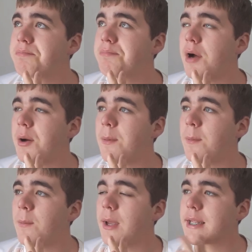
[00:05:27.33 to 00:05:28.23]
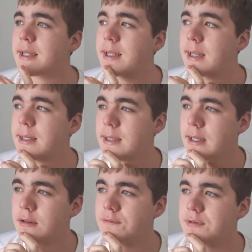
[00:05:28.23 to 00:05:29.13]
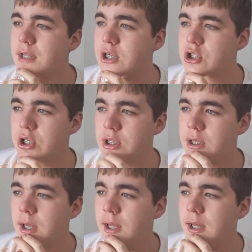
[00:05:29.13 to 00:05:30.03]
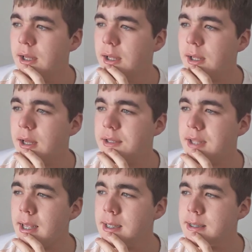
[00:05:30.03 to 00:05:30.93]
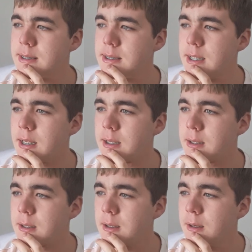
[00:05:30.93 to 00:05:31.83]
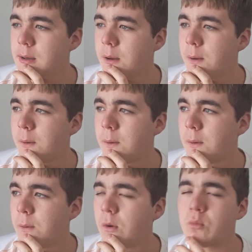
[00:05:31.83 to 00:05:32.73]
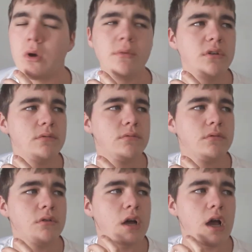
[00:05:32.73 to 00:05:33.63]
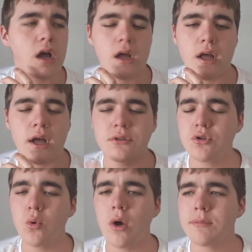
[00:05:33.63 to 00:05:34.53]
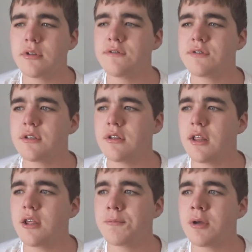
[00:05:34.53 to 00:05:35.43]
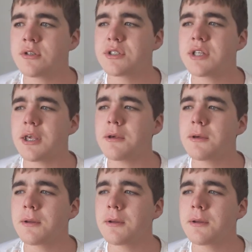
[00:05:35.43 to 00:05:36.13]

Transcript: But wait, can an elephant actually attack a snake? Wait, why am I? I don't know why I'm all of a sudden thinking about a snake.